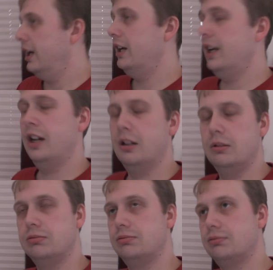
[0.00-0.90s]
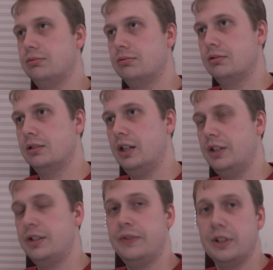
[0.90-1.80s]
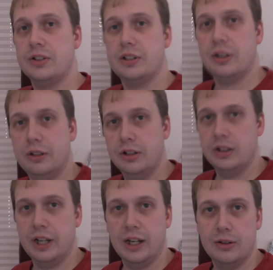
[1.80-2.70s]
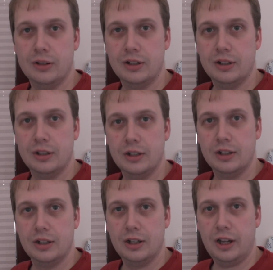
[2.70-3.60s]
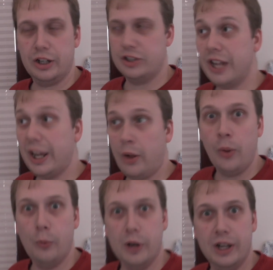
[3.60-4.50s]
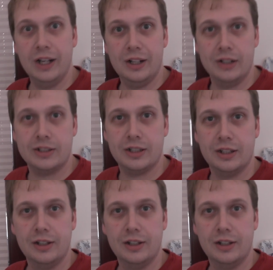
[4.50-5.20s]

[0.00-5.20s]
I just feel so good now. I could take on the world.